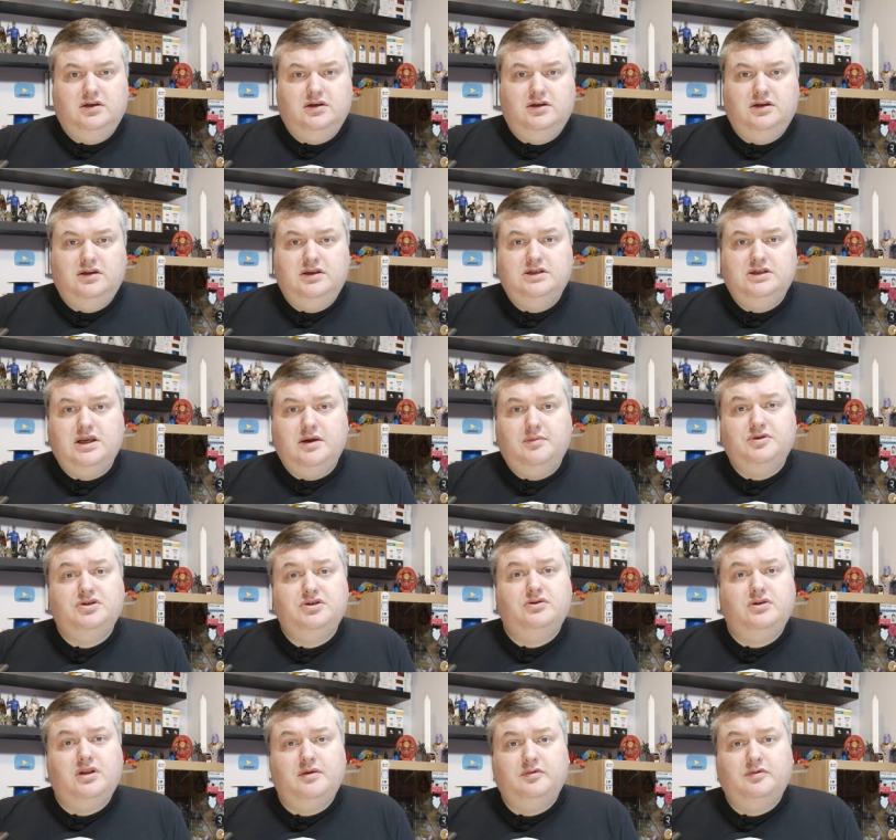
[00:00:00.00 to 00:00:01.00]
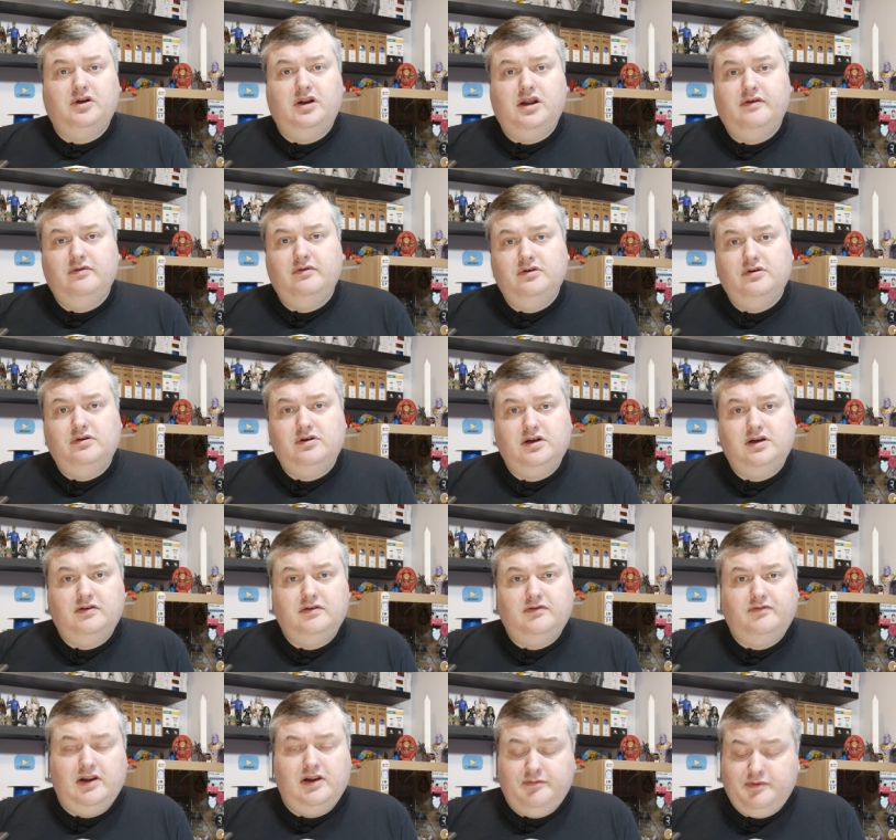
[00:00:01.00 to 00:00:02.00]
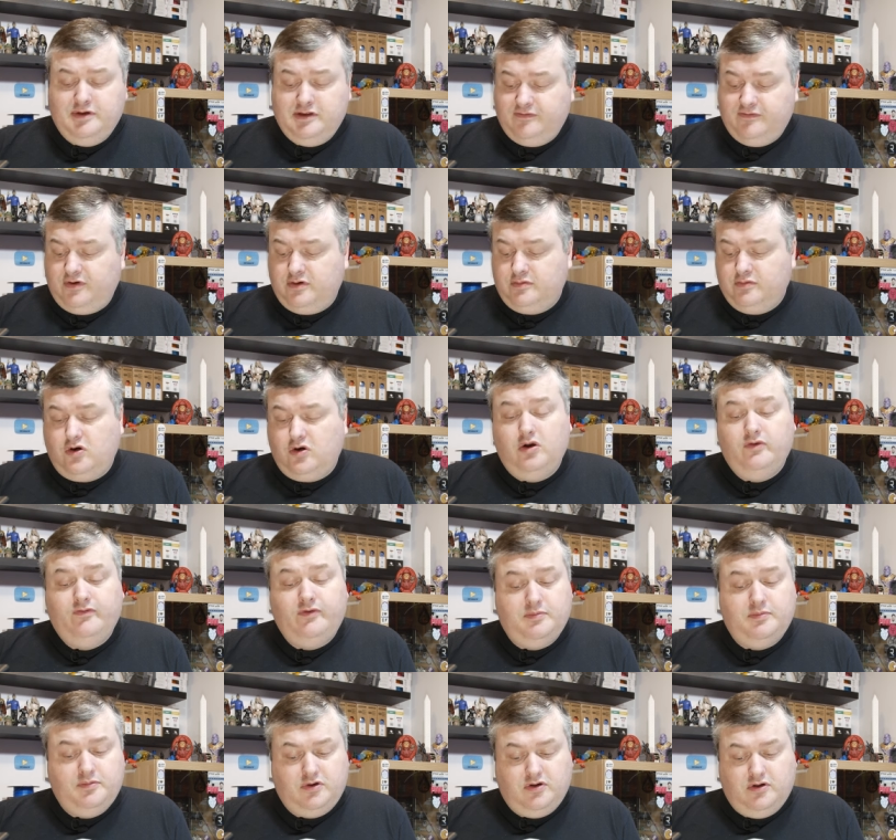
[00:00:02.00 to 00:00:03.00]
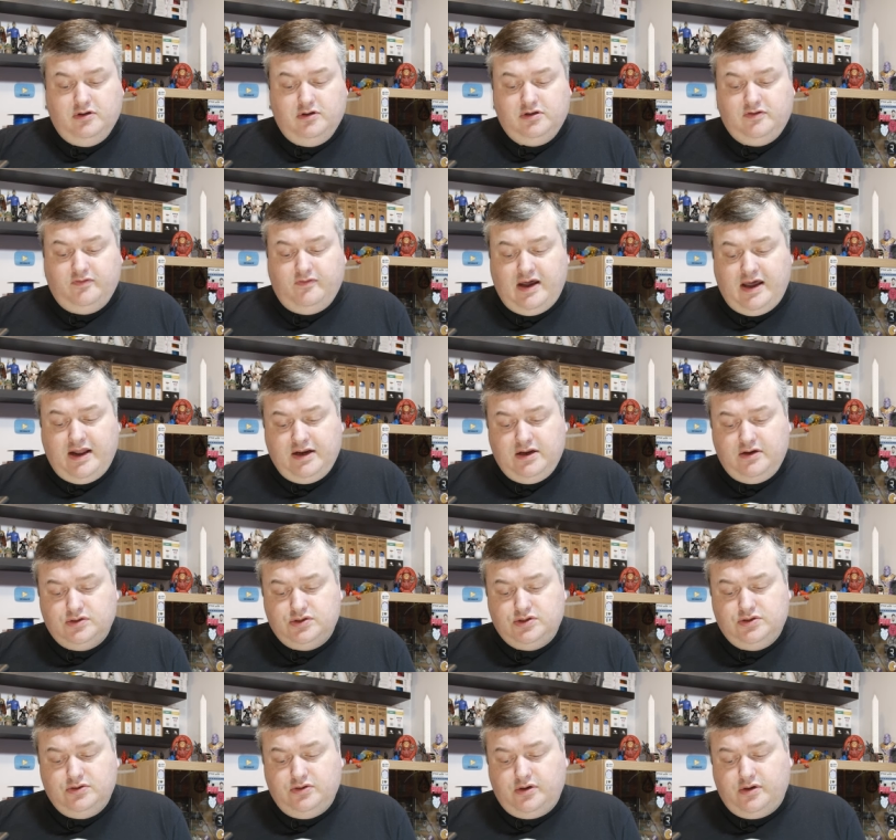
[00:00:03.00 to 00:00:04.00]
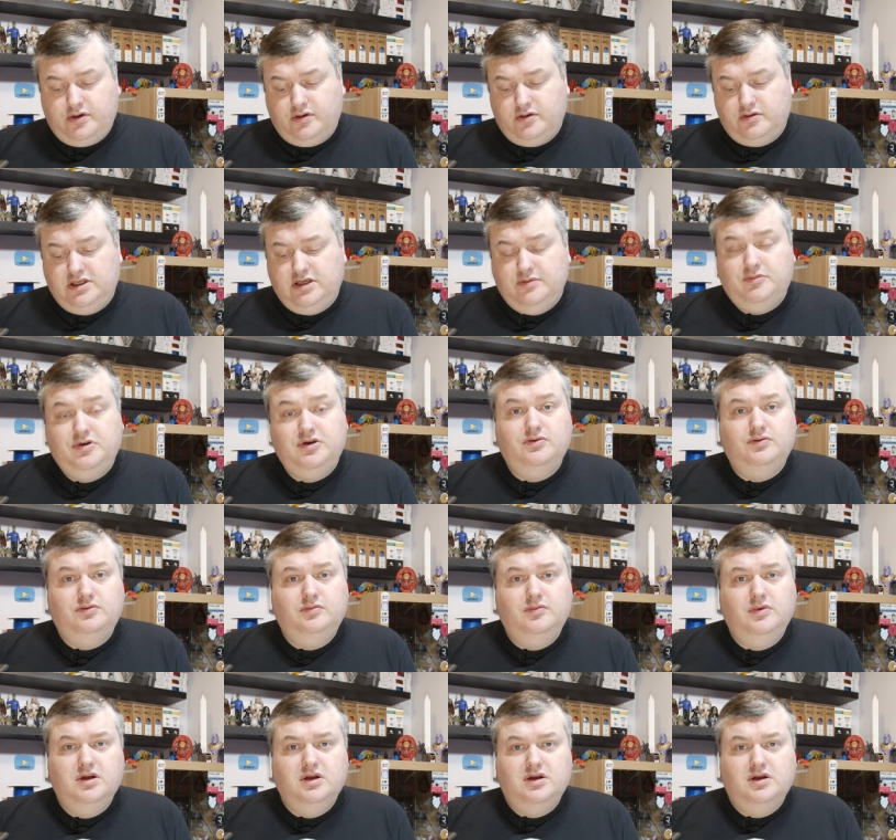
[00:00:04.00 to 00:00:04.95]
In this episode I'm going to have a look at filament from ColorFabb called VarioShore T P U.